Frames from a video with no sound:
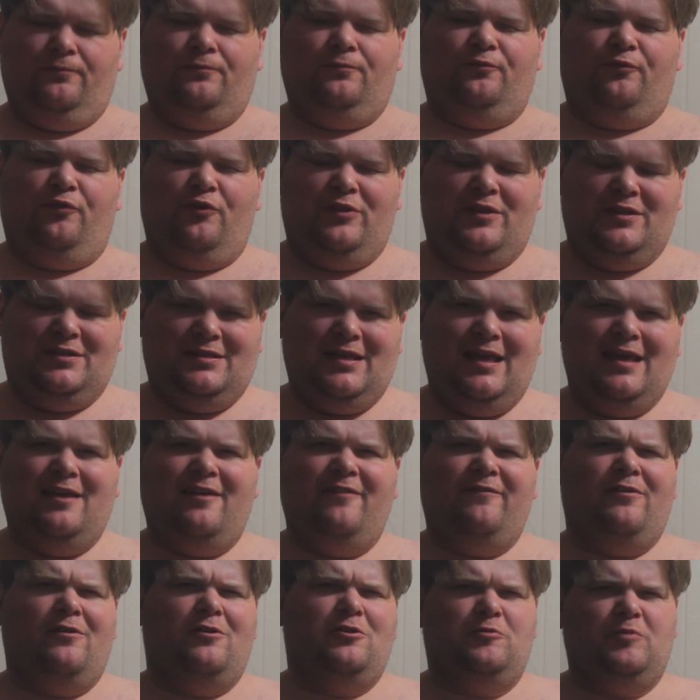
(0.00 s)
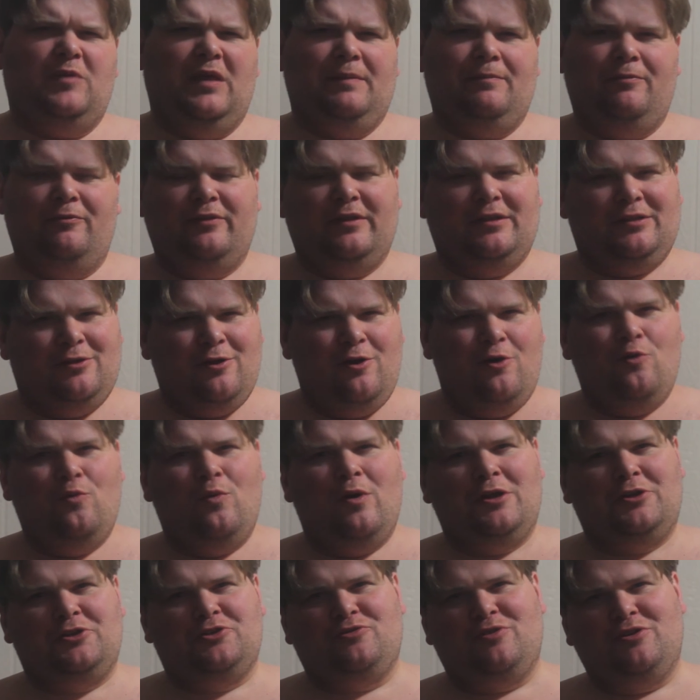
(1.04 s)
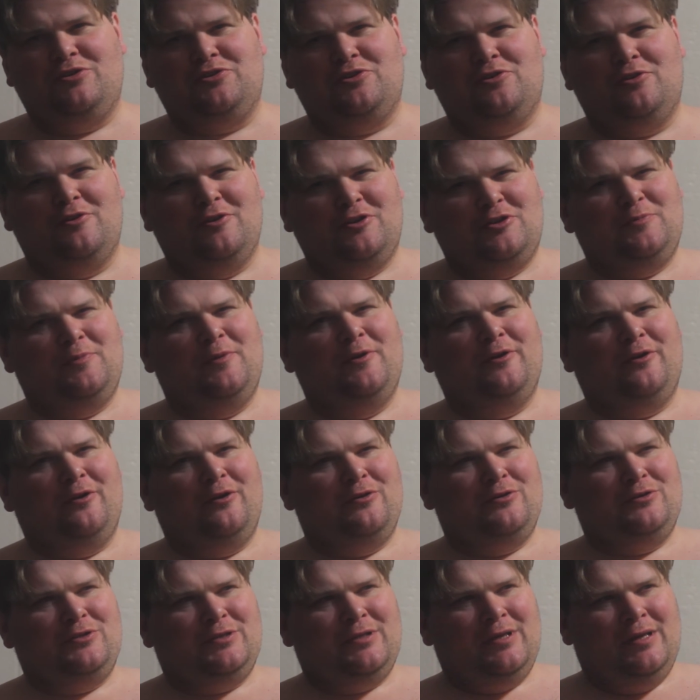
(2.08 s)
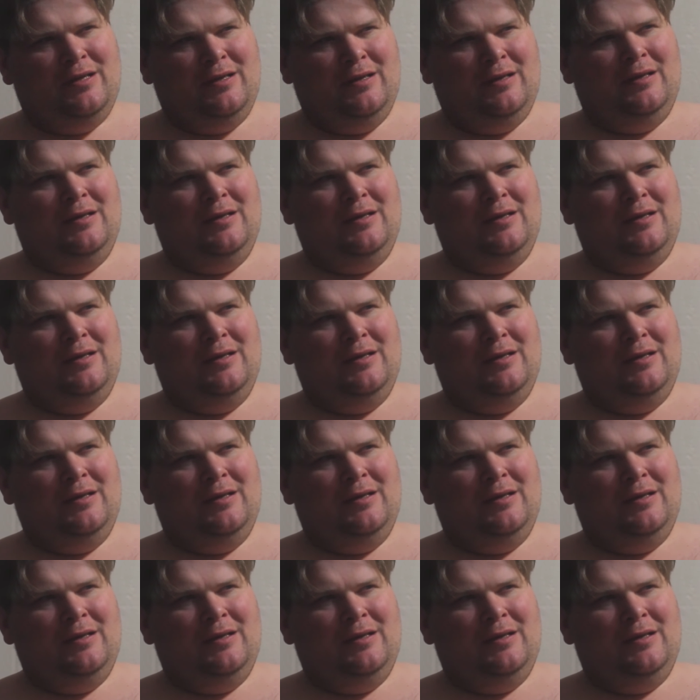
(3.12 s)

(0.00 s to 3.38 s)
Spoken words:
for the sake of those people that don't watch Trisha Hershberger's